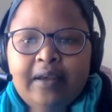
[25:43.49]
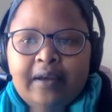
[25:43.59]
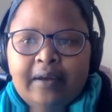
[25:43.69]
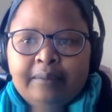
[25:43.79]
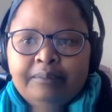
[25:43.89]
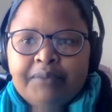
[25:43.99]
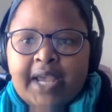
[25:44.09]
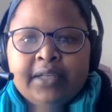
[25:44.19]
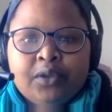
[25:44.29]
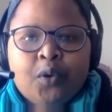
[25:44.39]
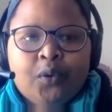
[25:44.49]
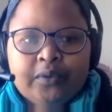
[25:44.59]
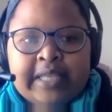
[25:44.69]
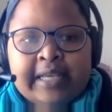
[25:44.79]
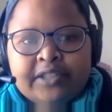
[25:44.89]
and
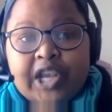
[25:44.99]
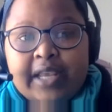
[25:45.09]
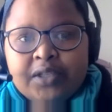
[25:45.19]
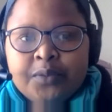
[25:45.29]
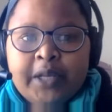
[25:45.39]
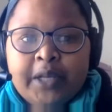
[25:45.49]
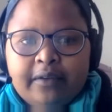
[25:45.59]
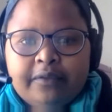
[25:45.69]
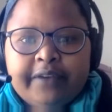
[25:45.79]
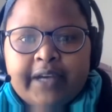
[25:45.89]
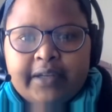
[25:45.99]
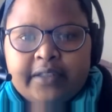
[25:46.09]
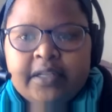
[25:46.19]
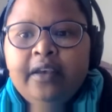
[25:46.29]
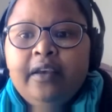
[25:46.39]
called that change, when in
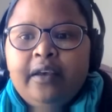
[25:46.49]
fact